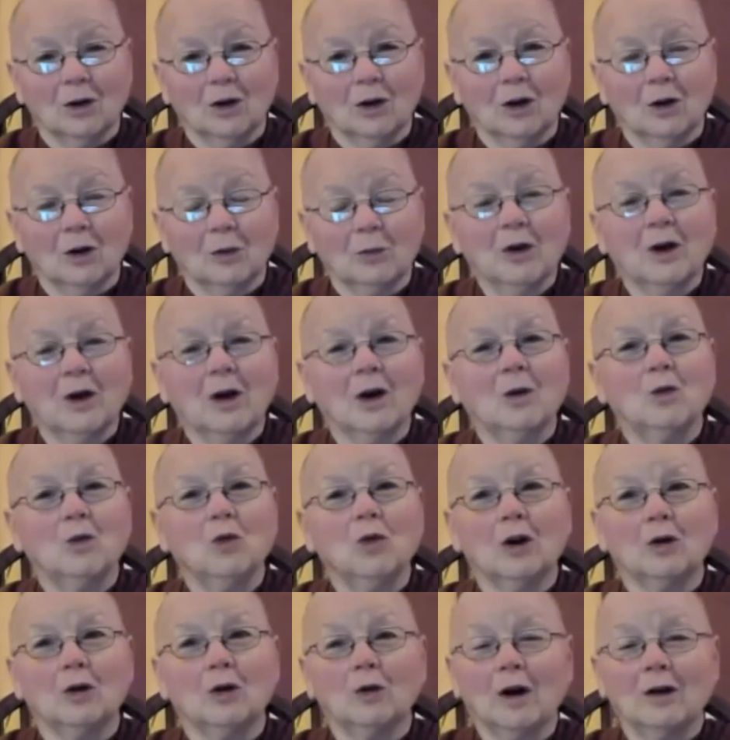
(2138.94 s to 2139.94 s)
become
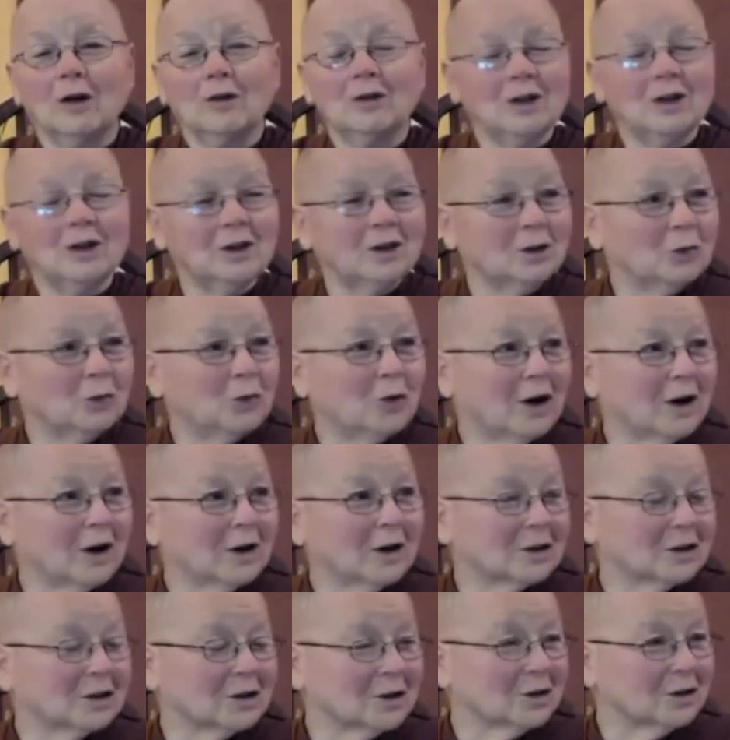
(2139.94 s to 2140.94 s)
well-rounded in the
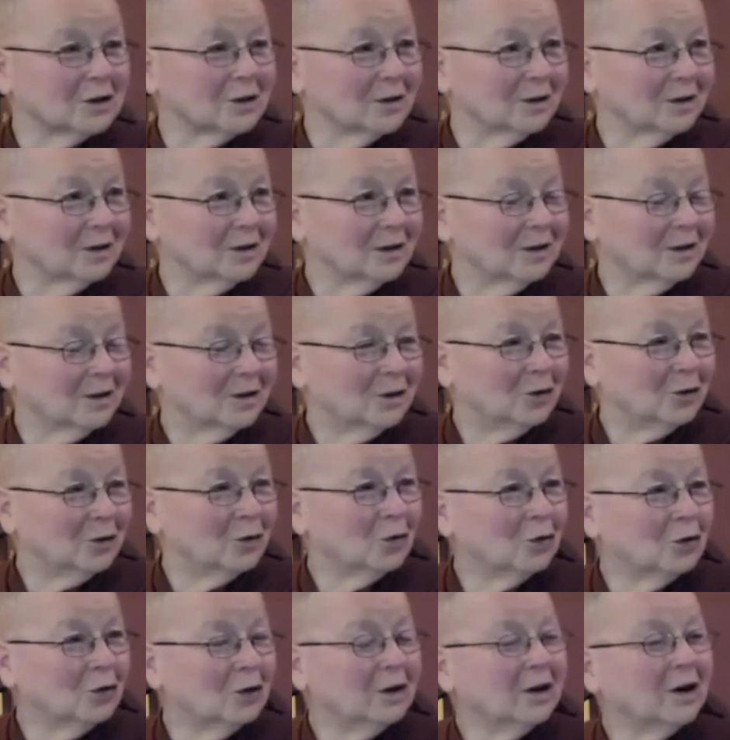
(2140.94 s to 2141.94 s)
practice.
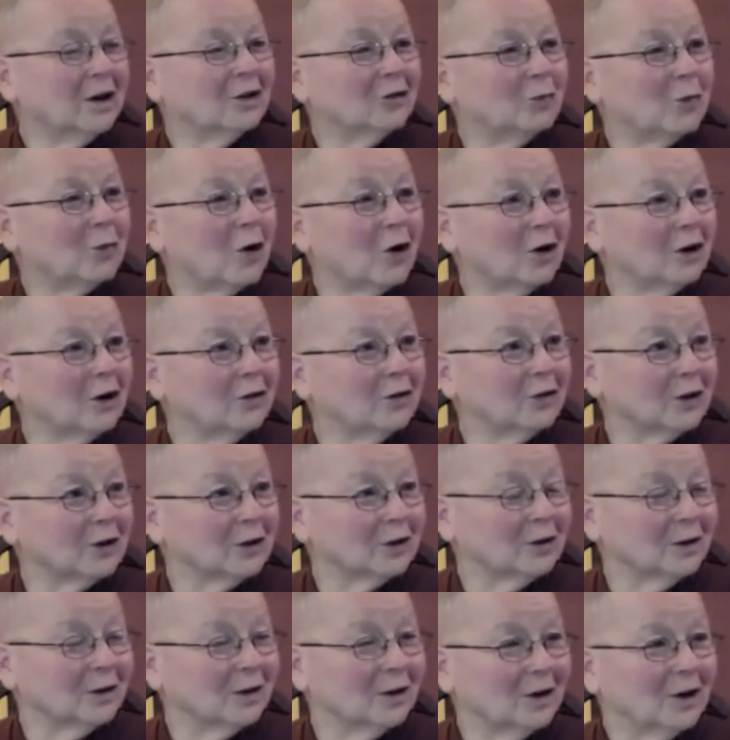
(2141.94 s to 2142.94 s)
You only have part of
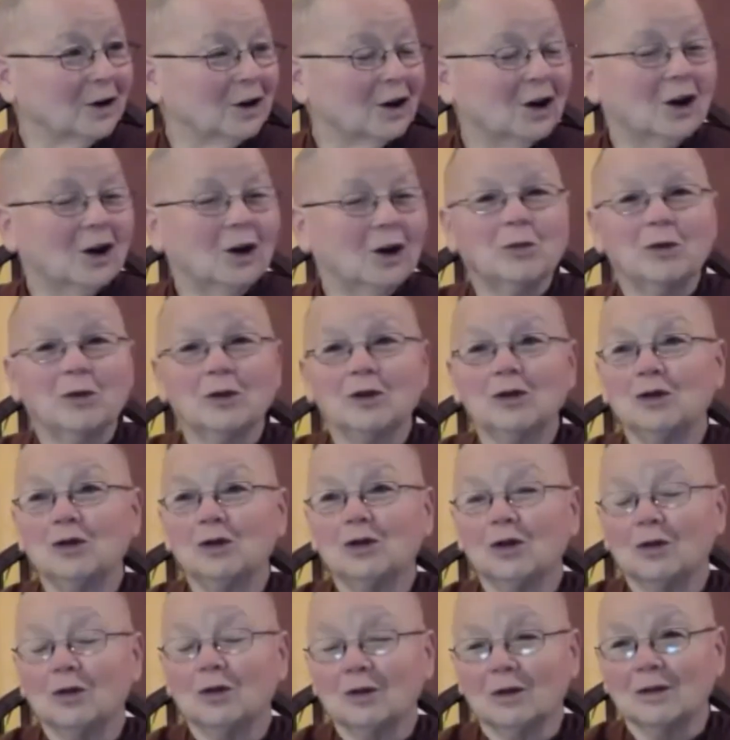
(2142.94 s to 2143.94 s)
it, but you
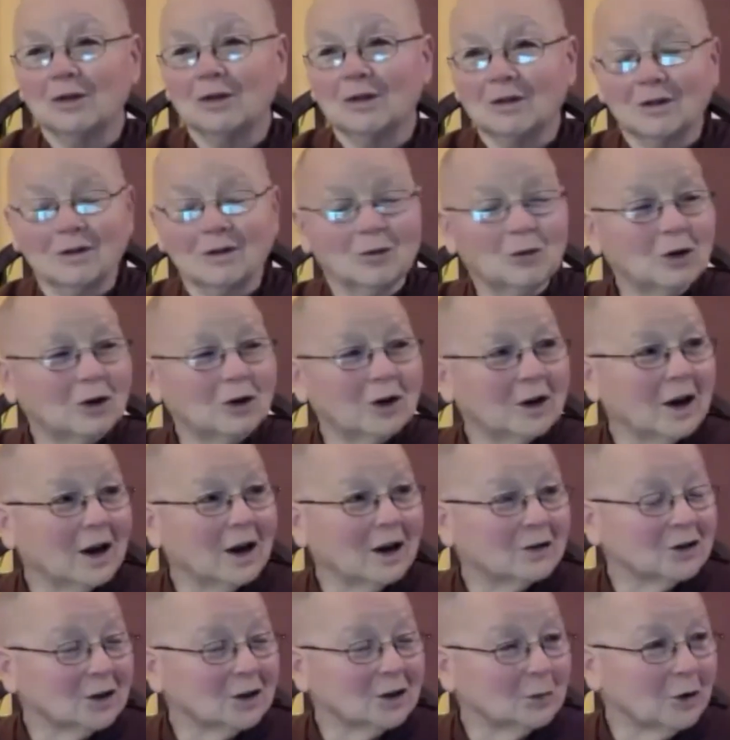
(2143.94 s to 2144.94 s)
don't really
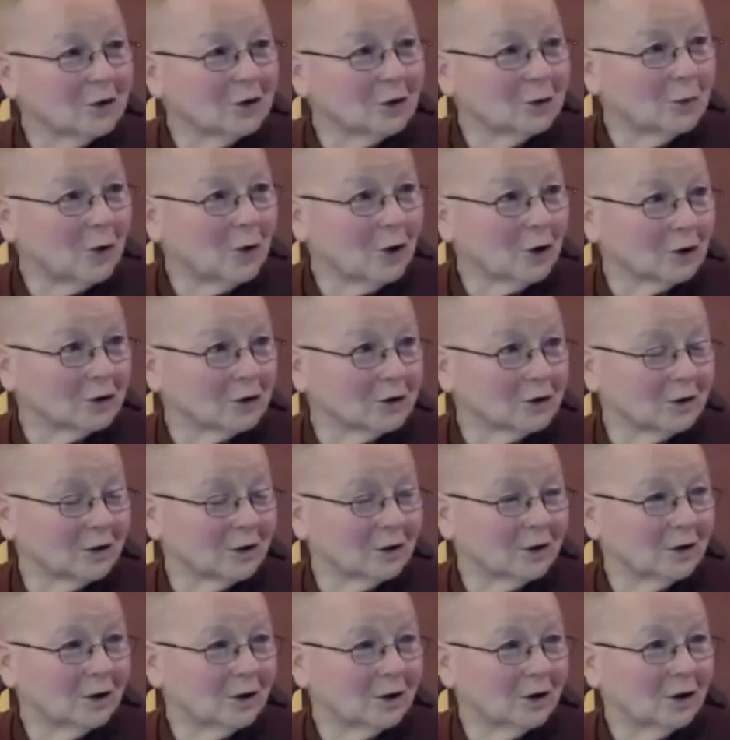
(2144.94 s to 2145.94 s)
have some other
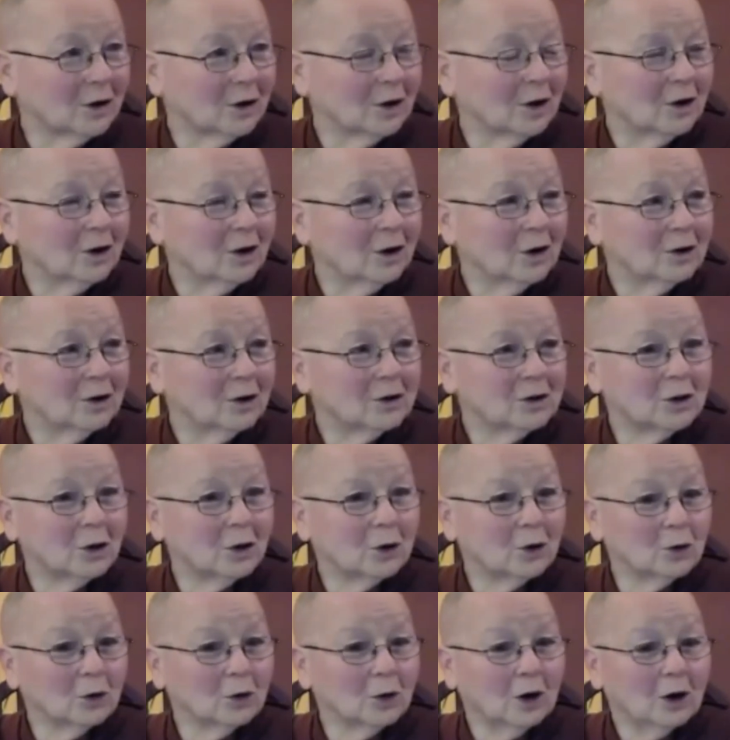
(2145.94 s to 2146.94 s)
parts.
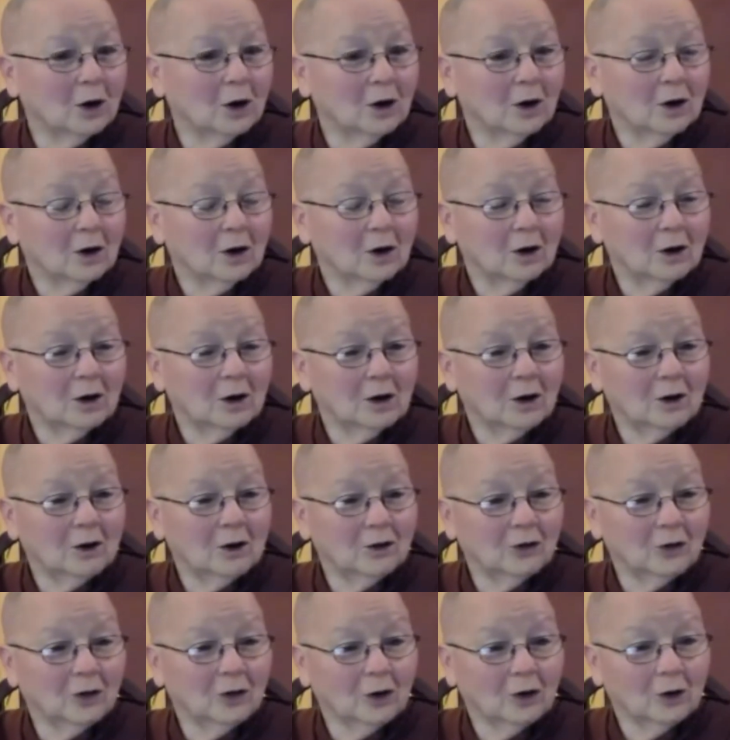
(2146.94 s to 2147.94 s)
So
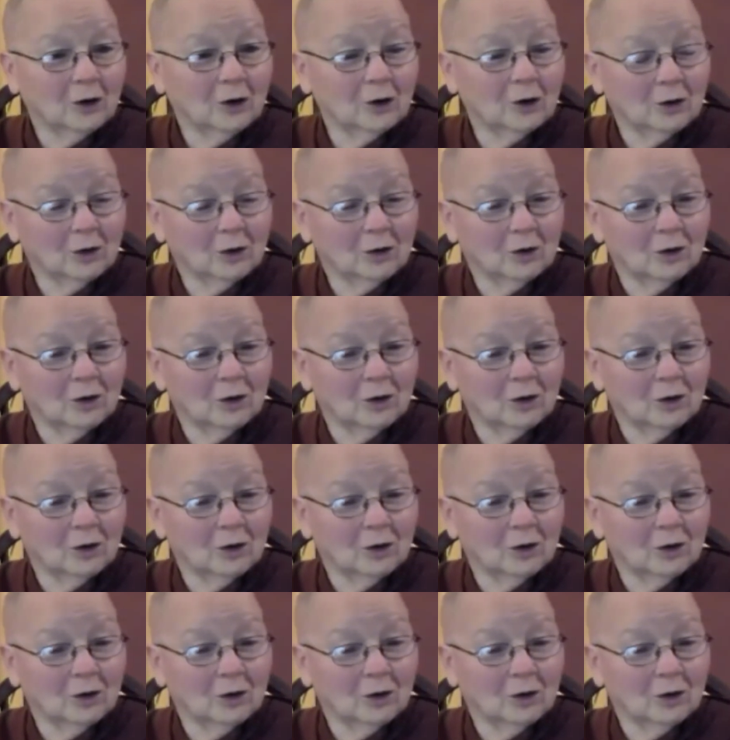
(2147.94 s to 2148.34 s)
if you